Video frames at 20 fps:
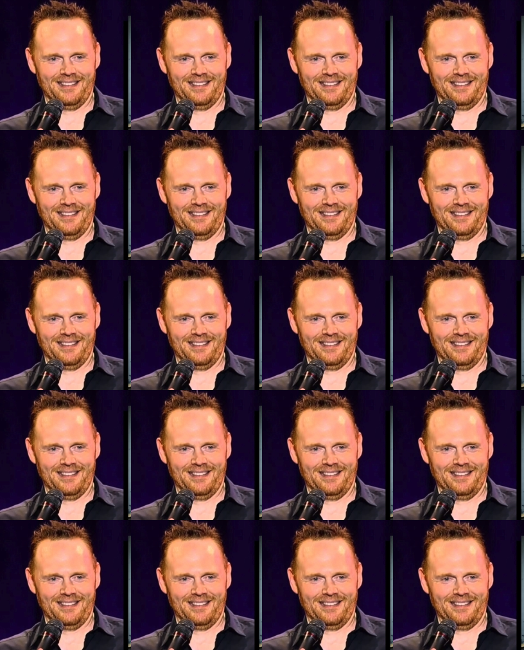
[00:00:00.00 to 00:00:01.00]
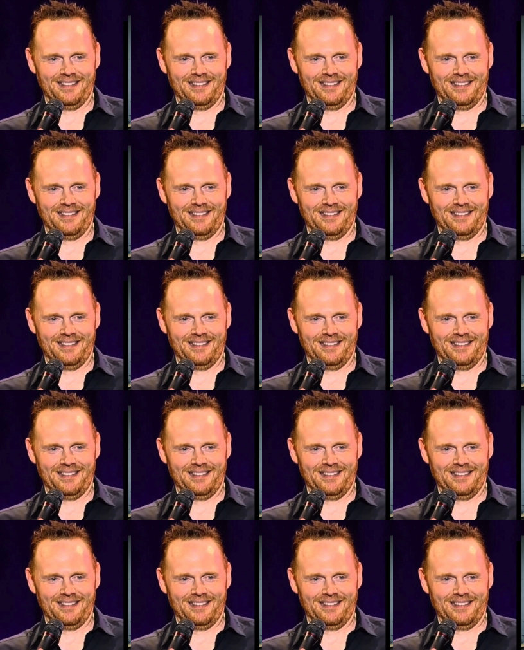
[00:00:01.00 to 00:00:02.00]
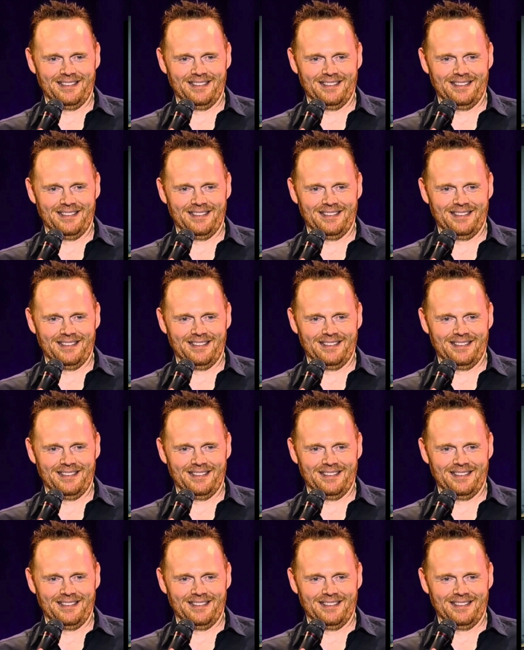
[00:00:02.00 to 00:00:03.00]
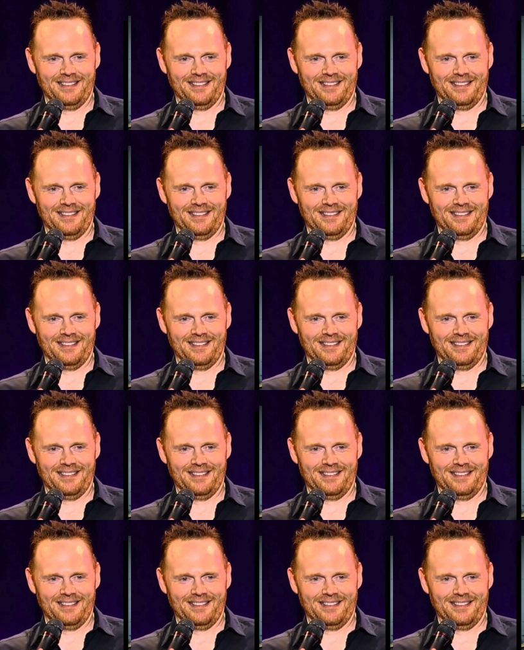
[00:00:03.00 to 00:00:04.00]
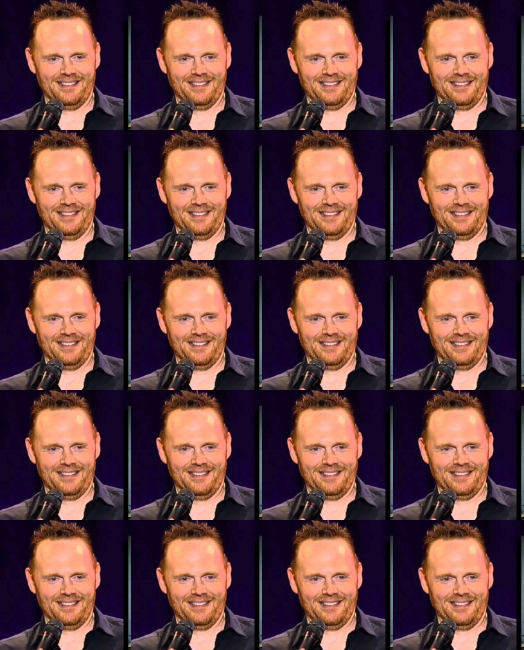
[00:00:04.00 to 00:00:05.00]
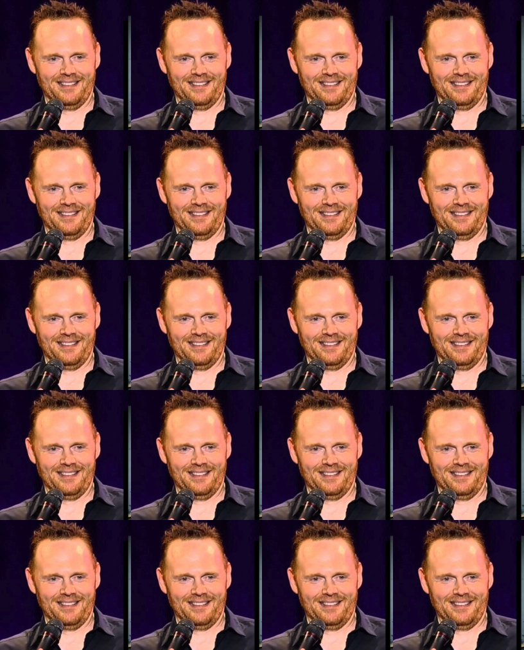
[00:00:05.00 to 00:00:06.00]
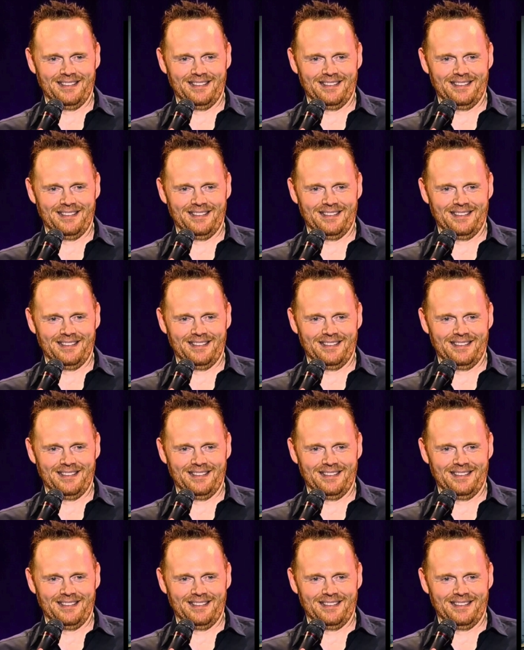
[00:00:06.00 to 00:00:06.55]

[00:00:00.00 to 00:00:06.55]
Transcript: The face doesn't move, so there is nothing to read.